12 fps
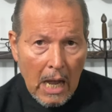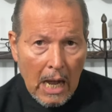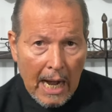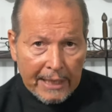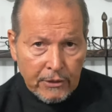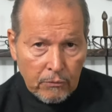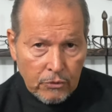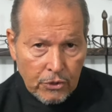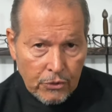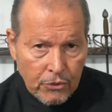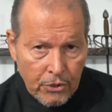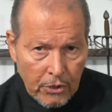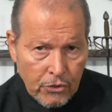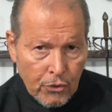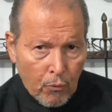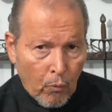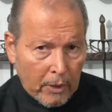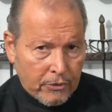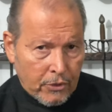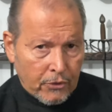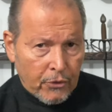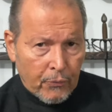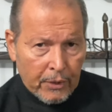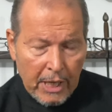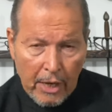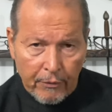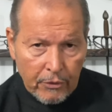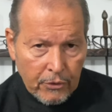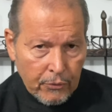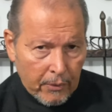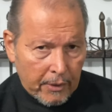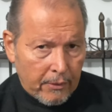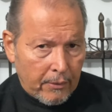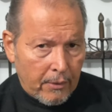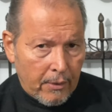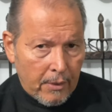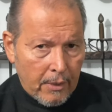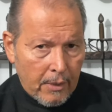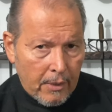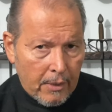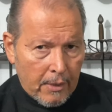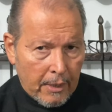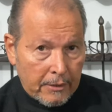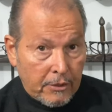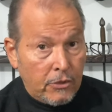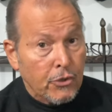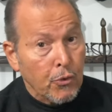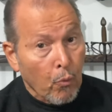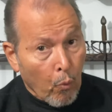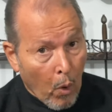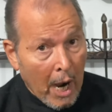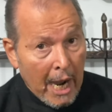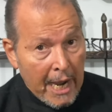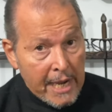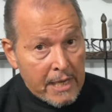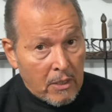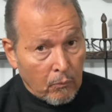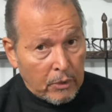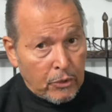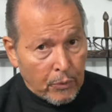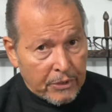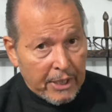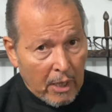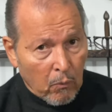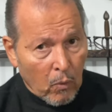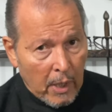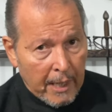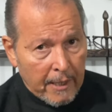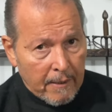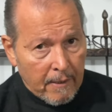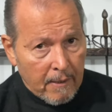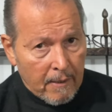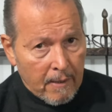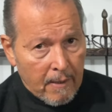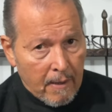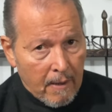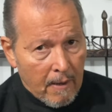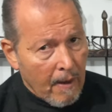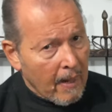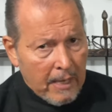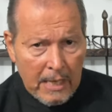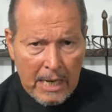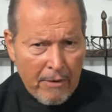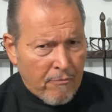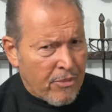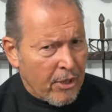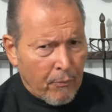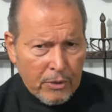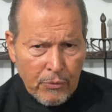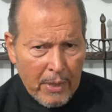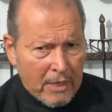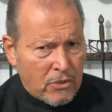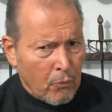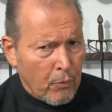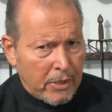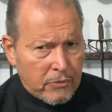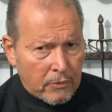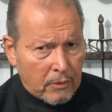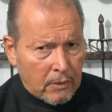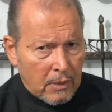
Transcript: I don't just teach you what to do and how to do it, I teach you why we do it that way. Everything we do has a reason.